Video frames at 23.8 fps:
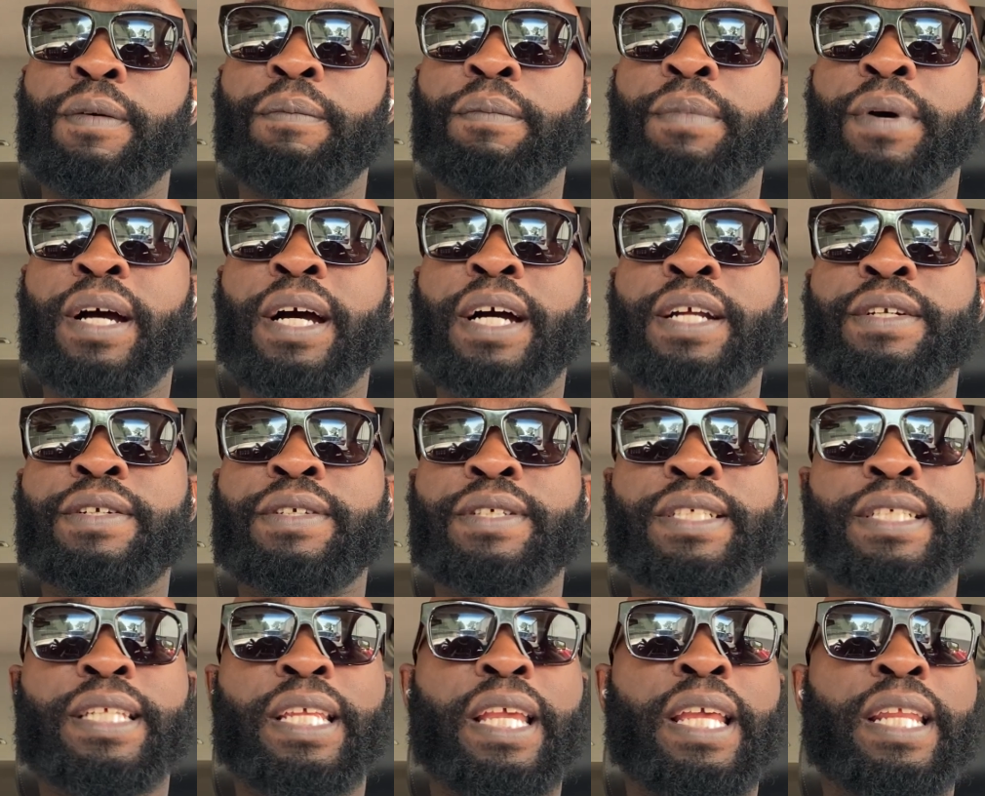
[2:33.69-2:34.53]
But
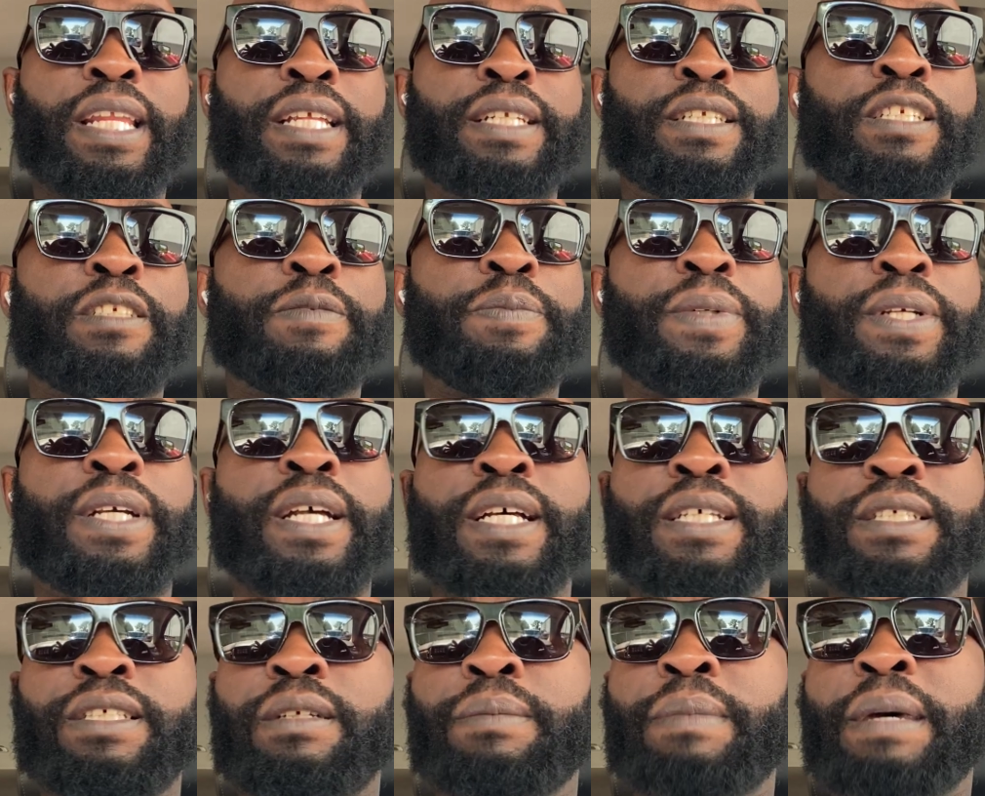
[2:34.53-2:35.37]
understand that just
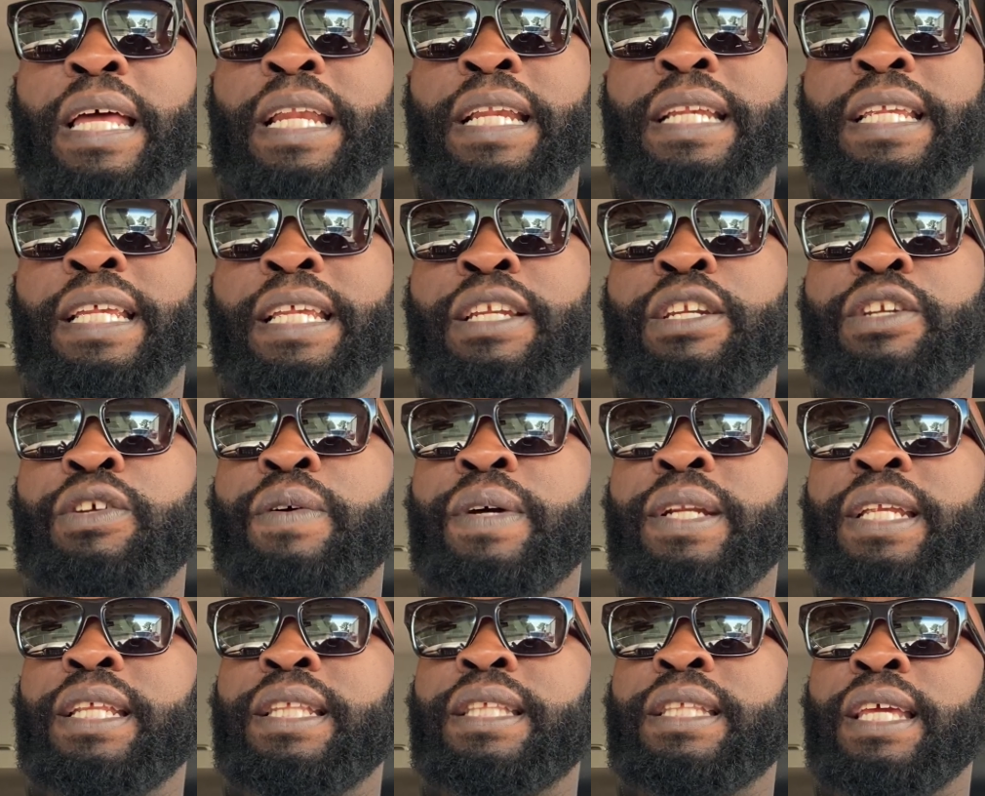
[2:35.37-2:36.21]
because somebody didn't do
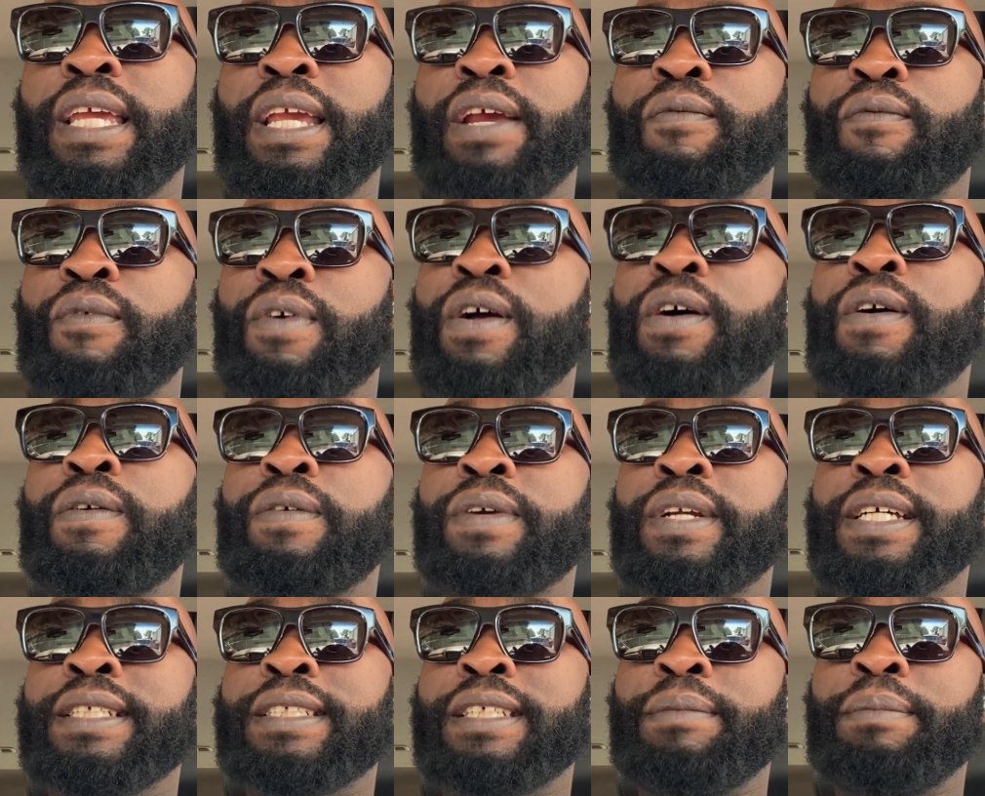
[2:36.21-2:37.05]
anything
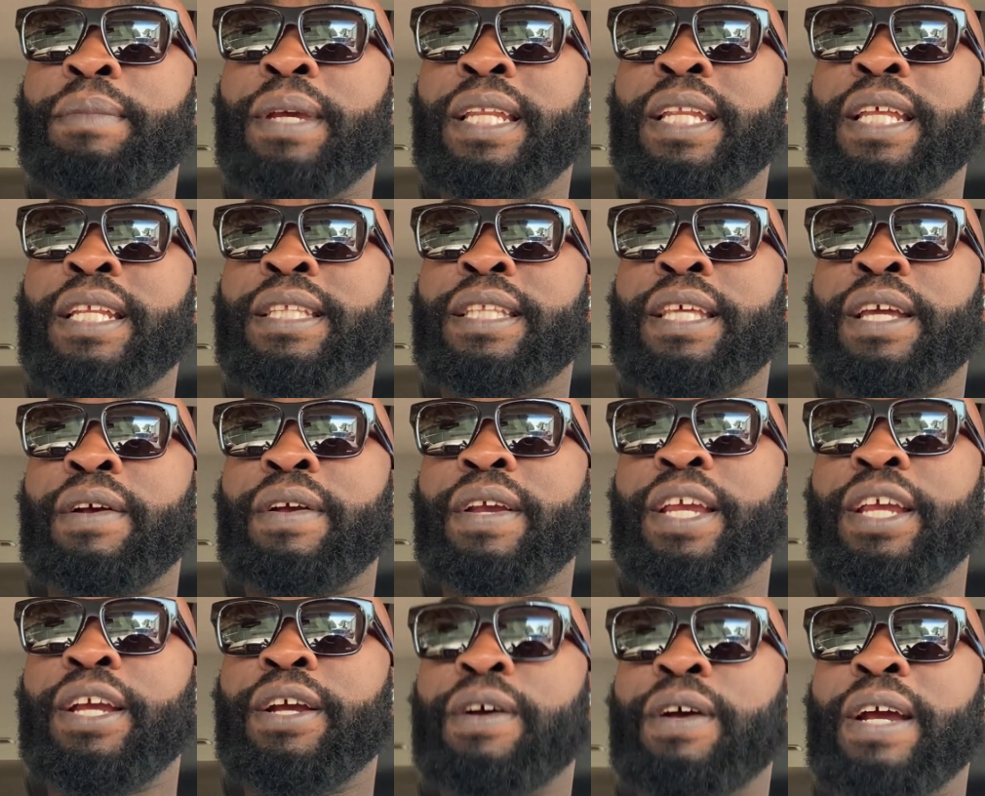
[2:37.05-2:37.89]
wrong doesn't mean that they're
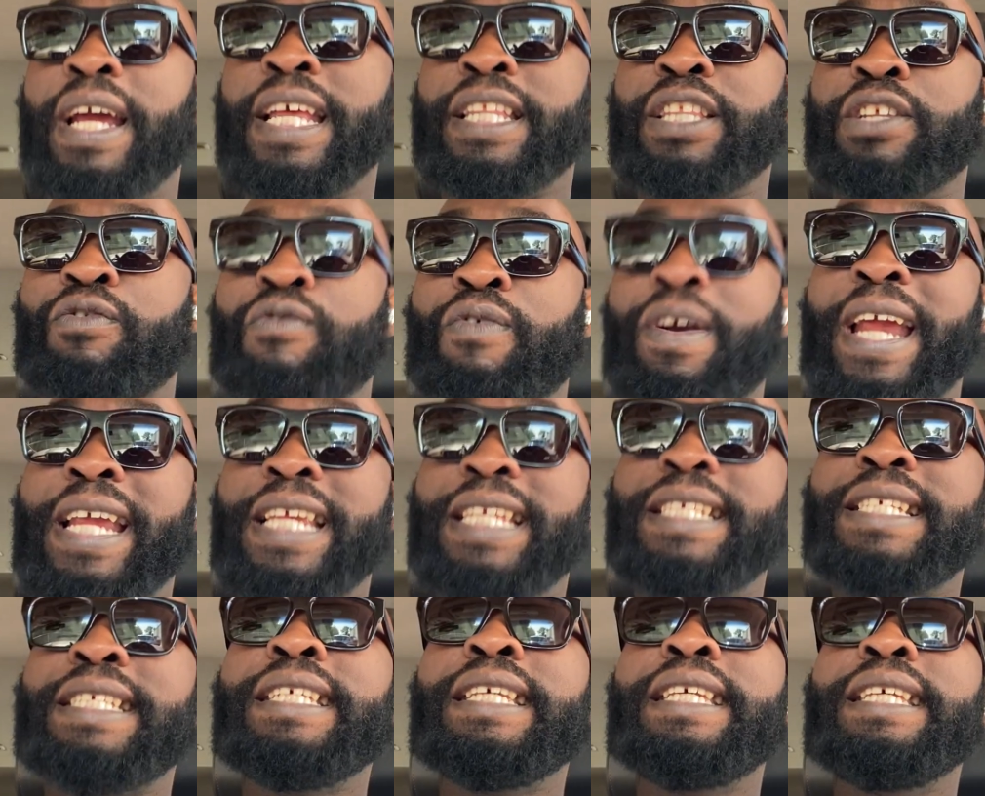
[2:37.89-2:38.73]
here at the
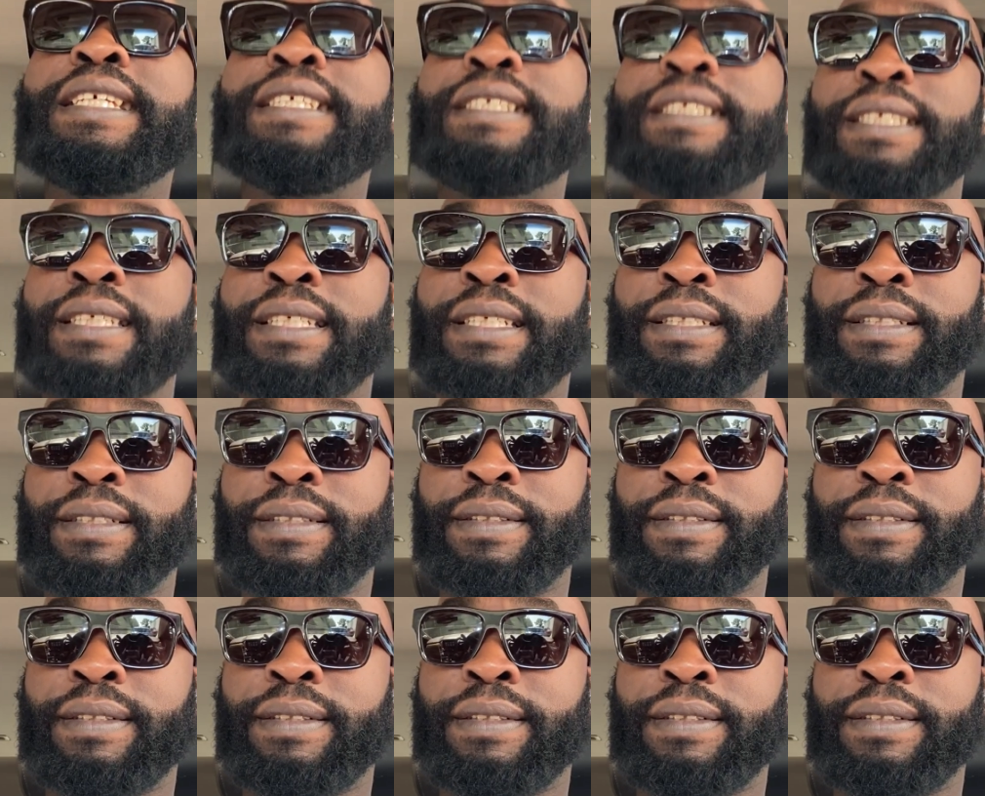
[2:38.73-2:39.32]
right season.